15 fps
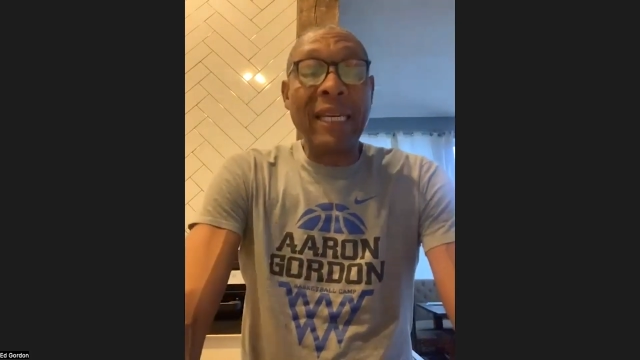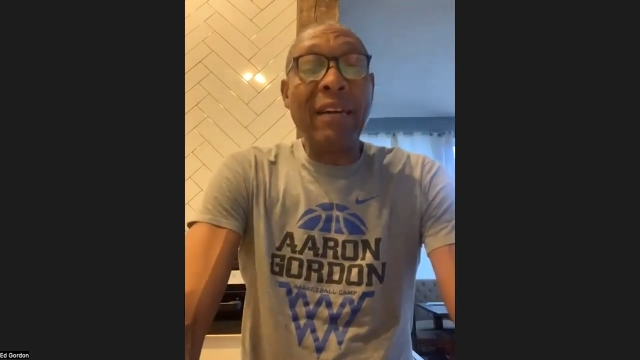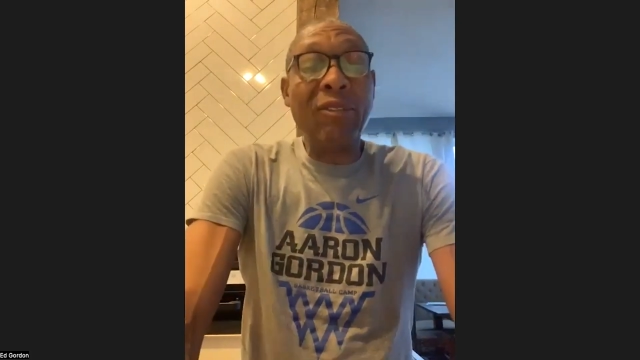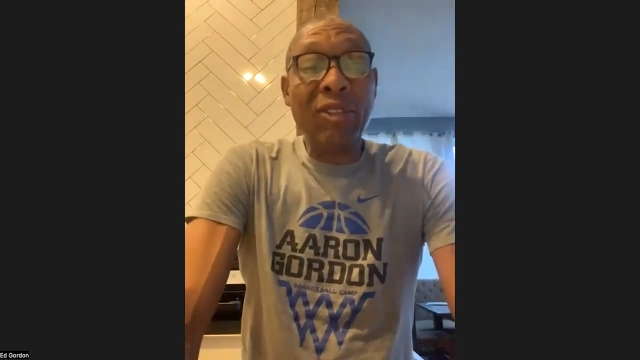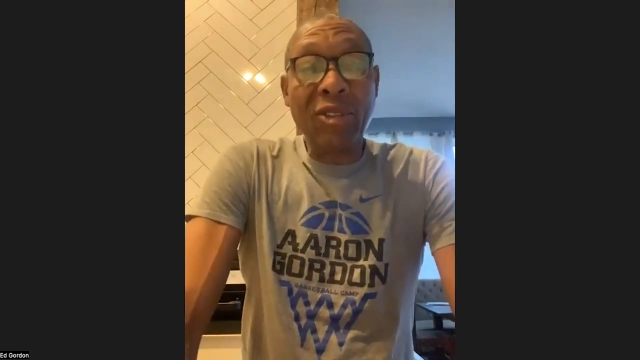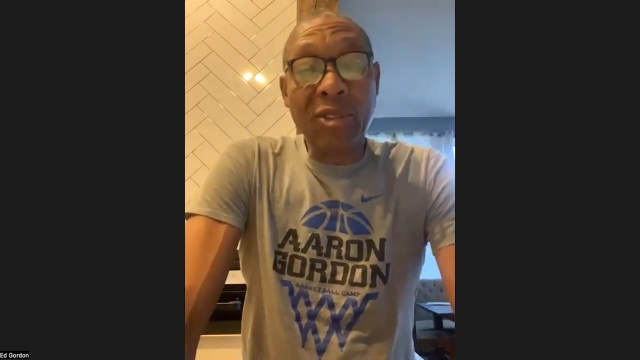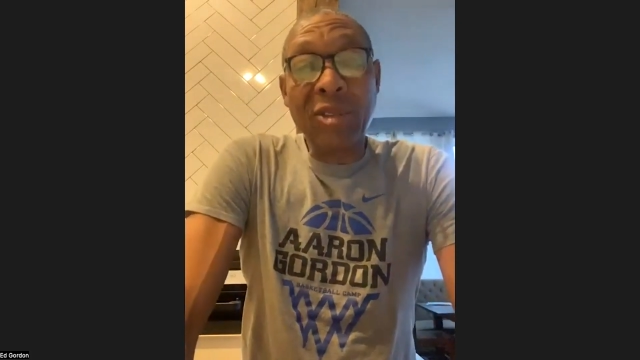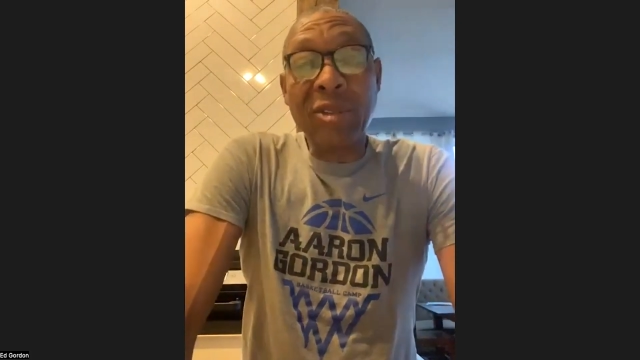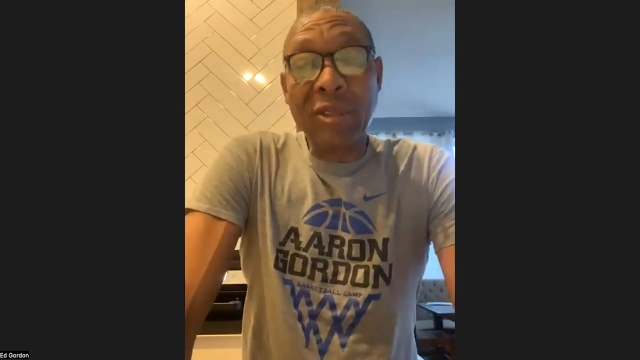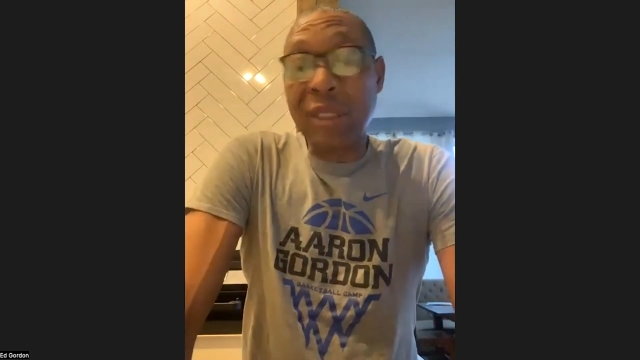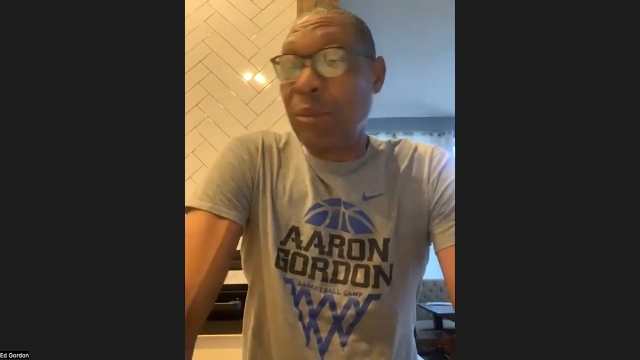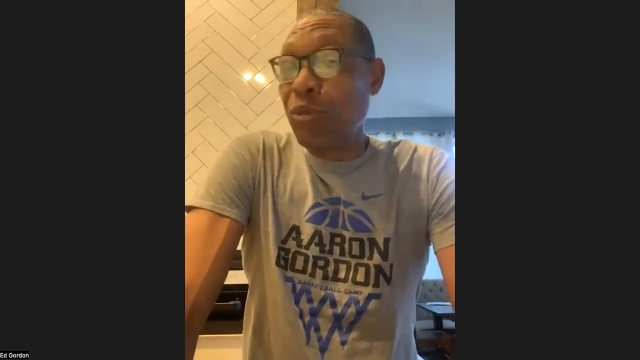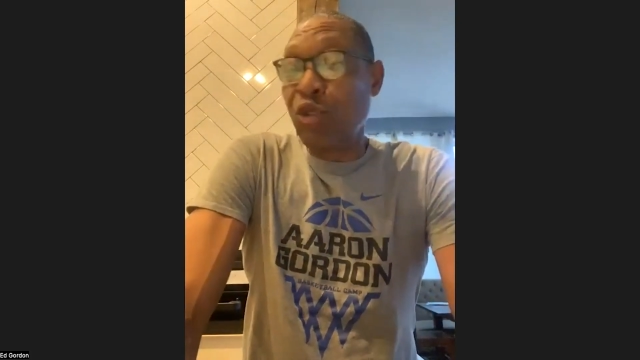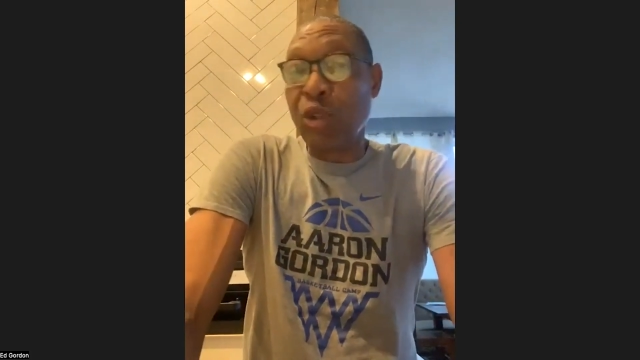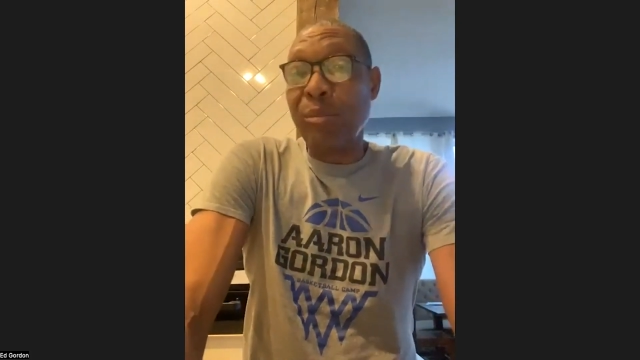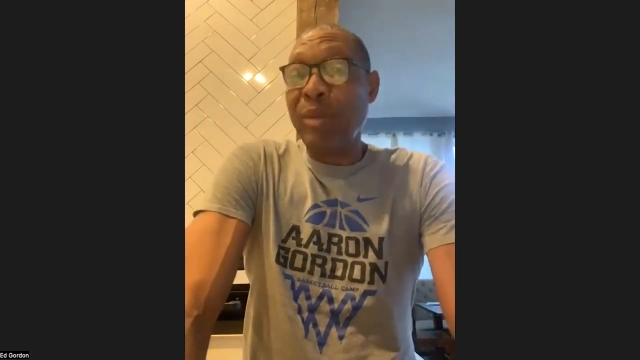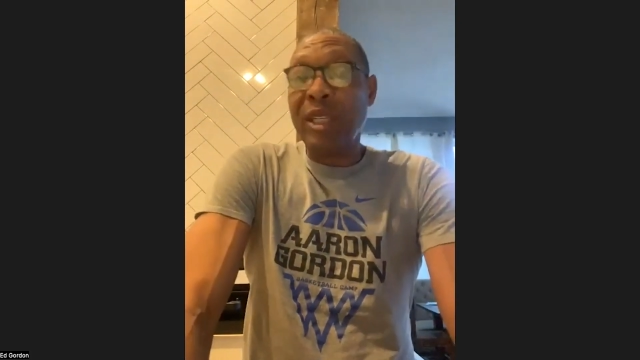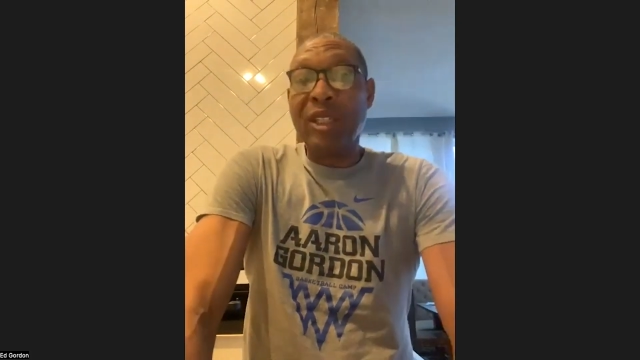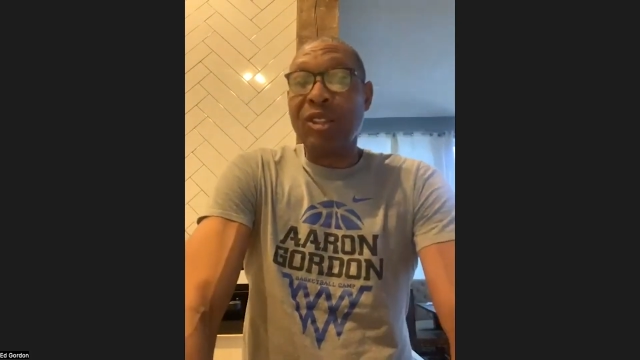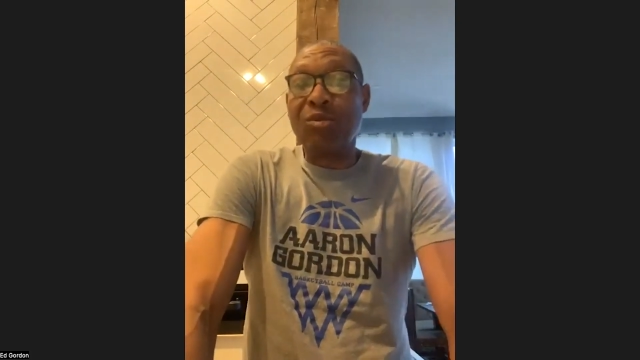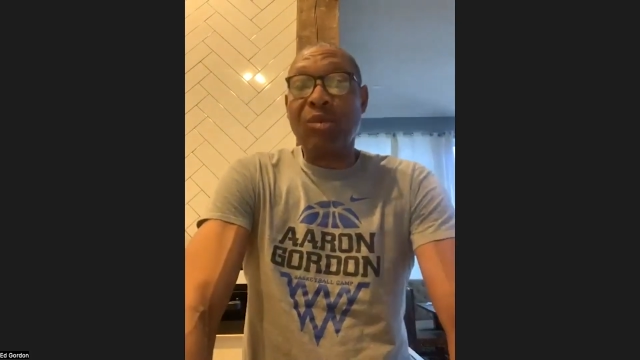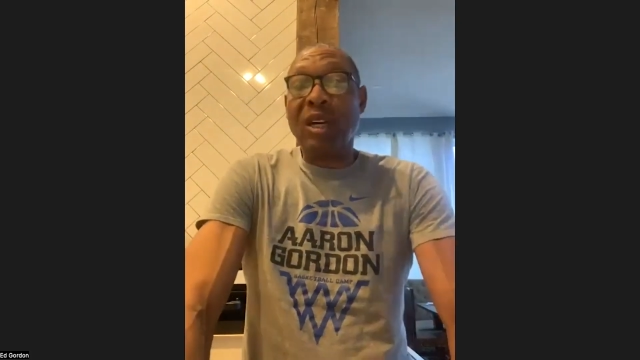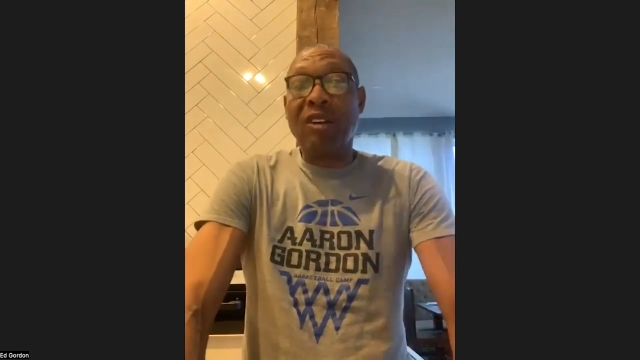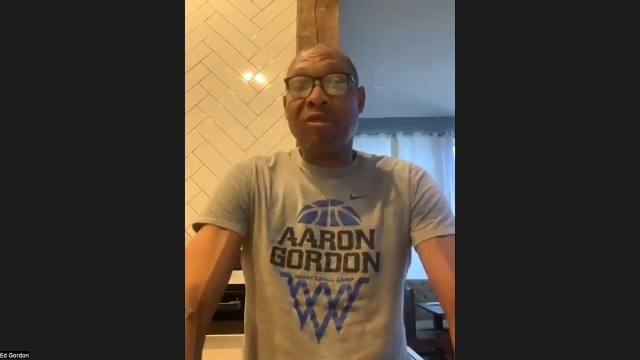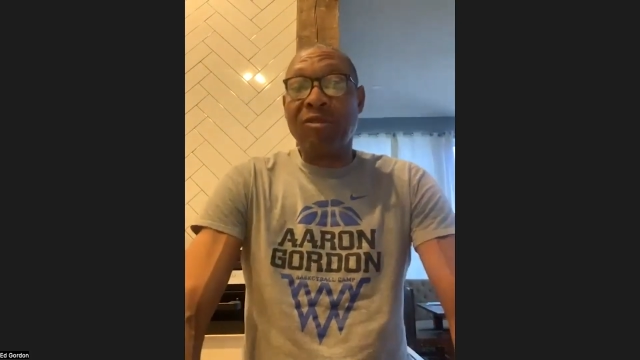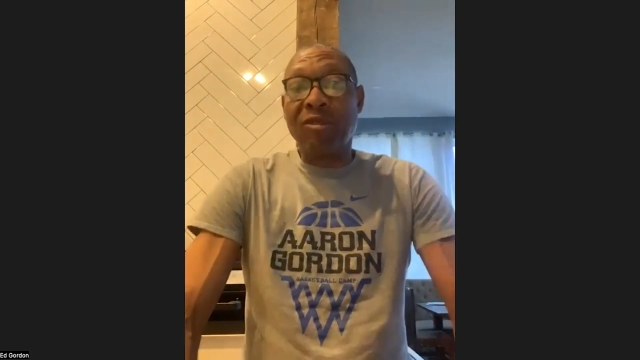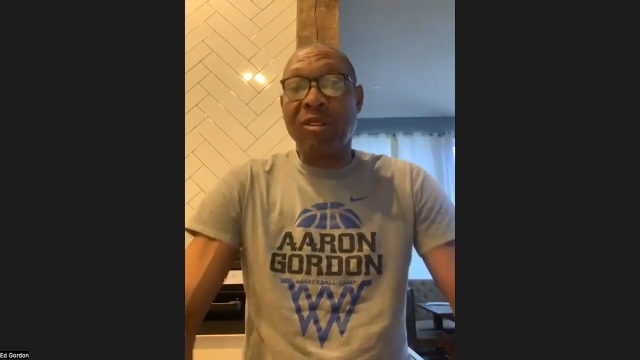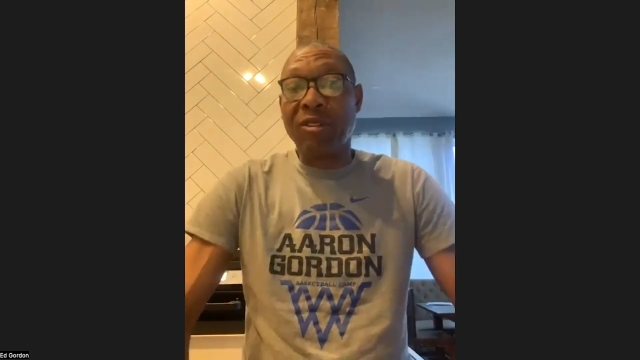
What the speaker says: was some tremendous run